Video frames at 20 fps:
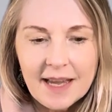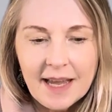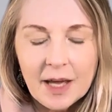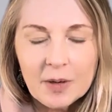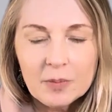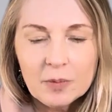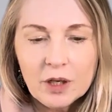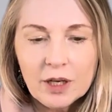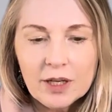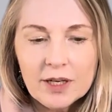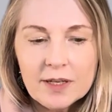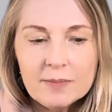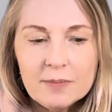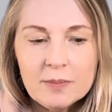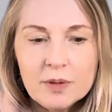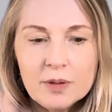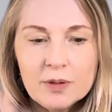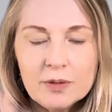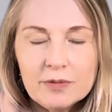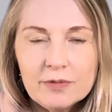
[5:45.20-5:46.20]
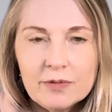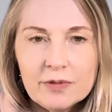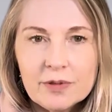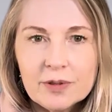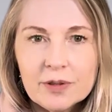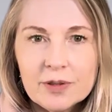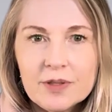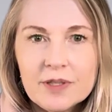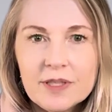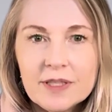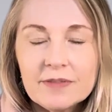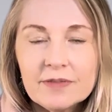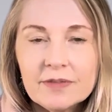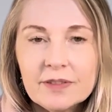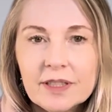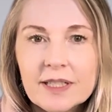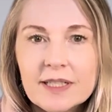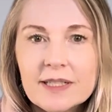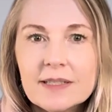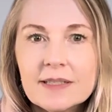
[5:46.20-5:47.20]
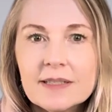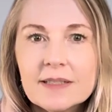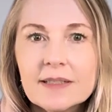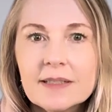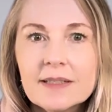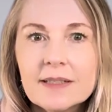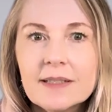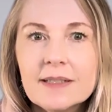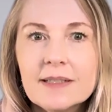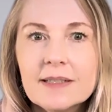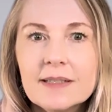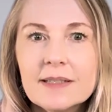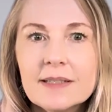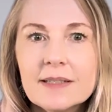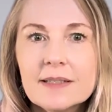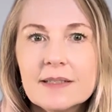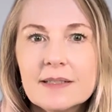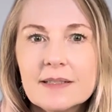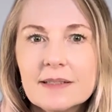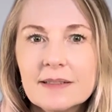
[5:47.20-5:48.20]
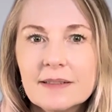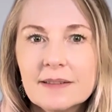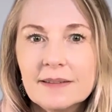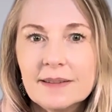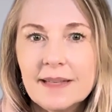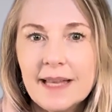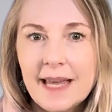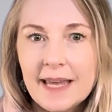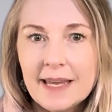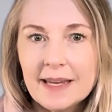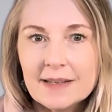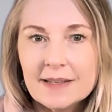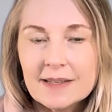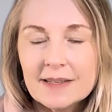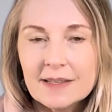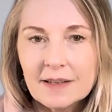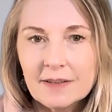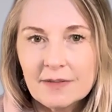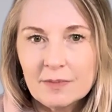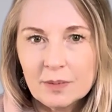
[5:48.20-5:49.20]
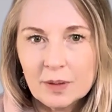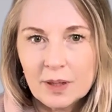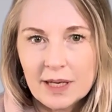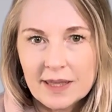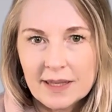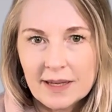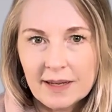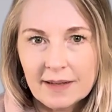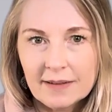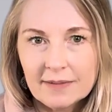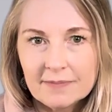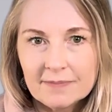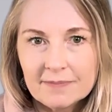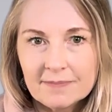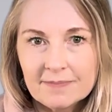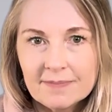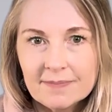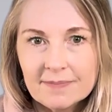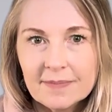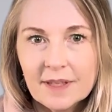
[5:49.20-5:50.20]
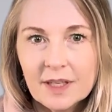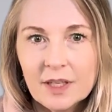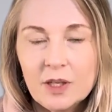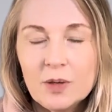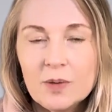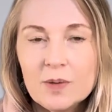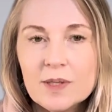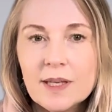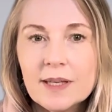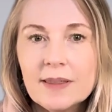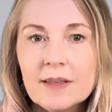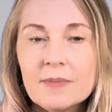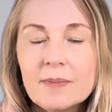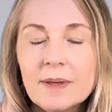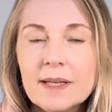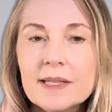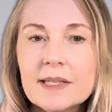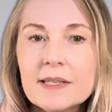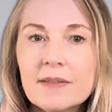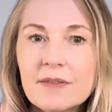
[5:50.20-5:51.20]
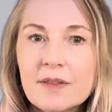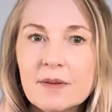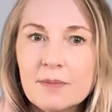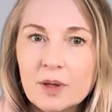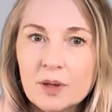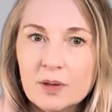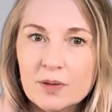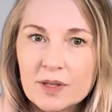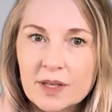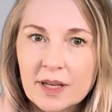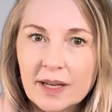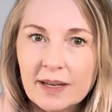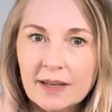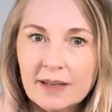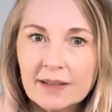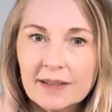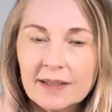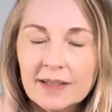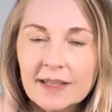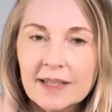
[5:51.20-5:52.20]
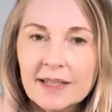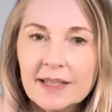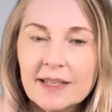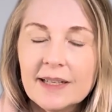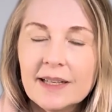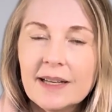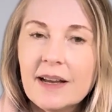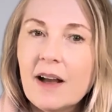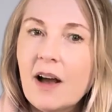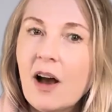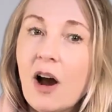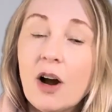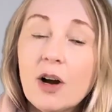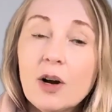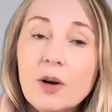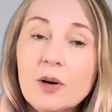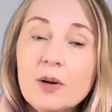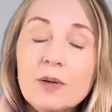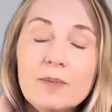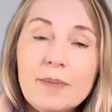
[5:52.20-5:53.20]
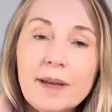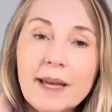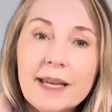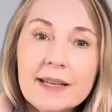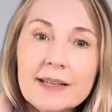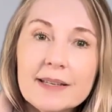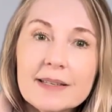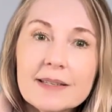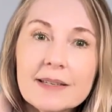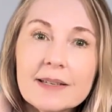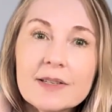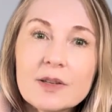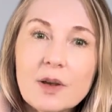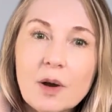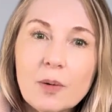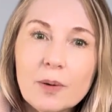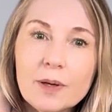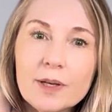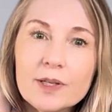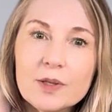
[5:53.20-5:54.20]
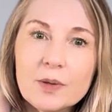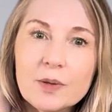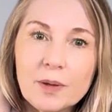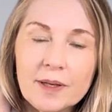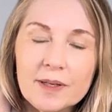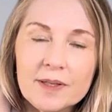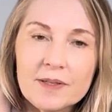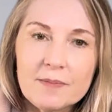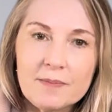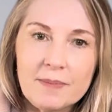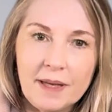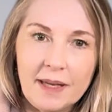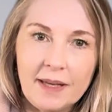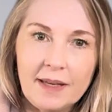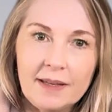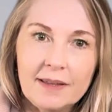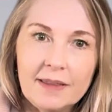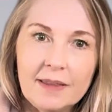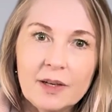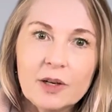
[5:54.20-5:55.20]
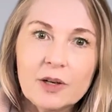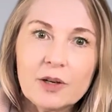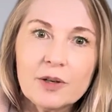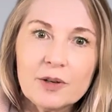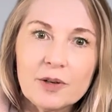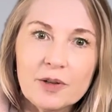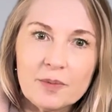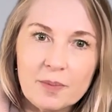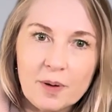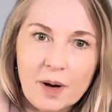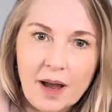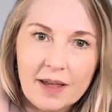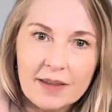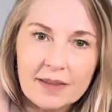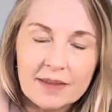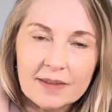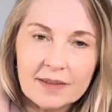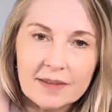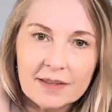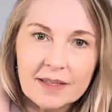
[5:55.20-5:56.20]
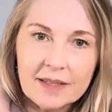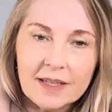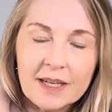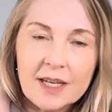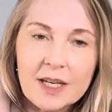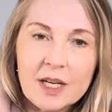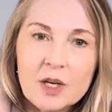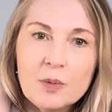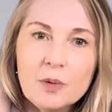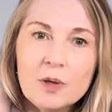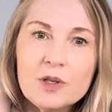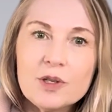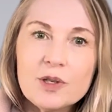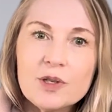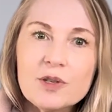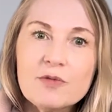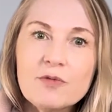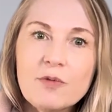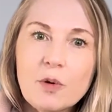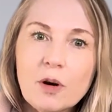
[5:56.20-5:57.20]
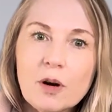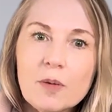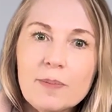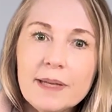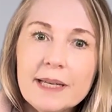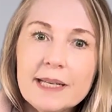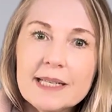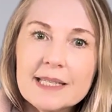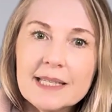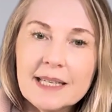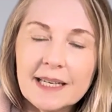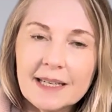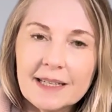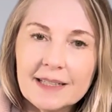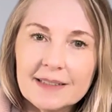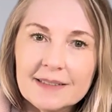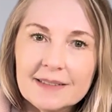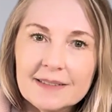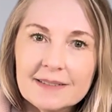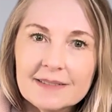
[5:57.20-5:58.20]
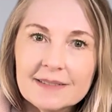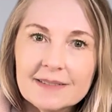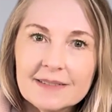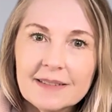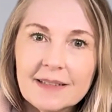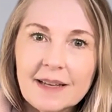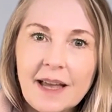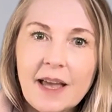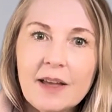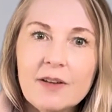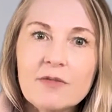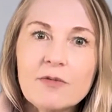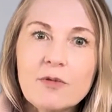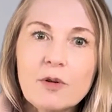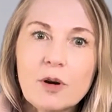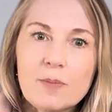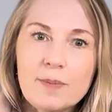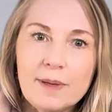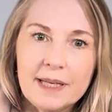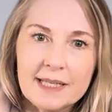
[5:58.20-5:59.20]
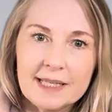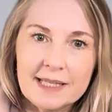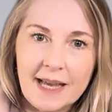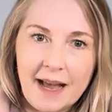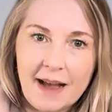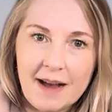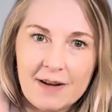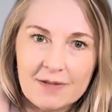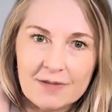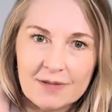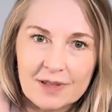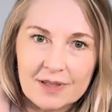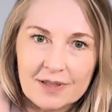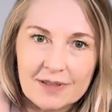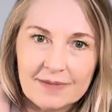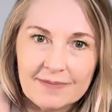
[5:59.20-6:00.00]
And we're going to move through different lengths of breathing using the beats of the music. Our home base is always going to be the earth breath, which is 4 beats in and 4 beats out.